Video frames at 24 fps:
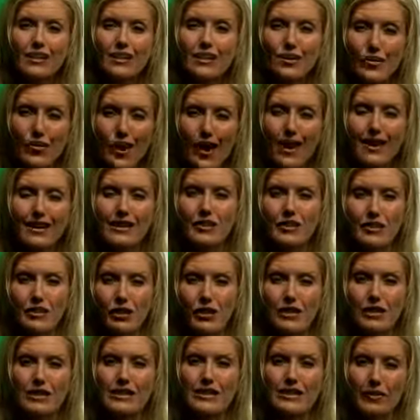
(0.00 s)
try to
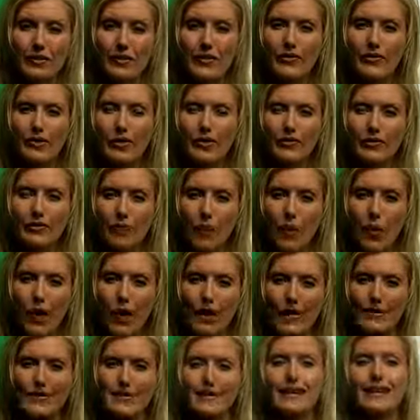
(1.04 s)
turn some of those
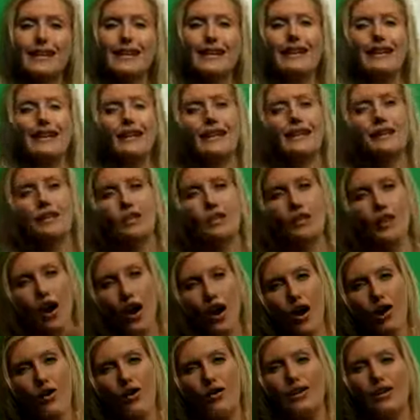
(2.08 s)
wants into
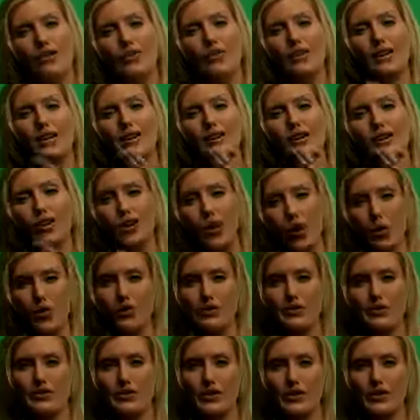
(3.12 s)
concrete
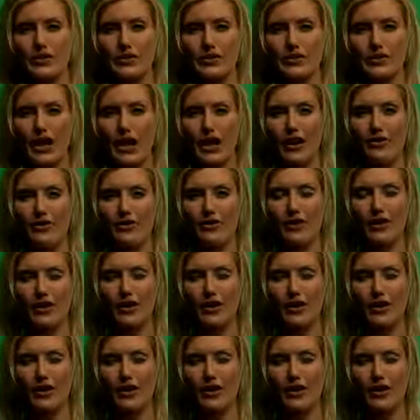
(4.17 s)
goals for yourself.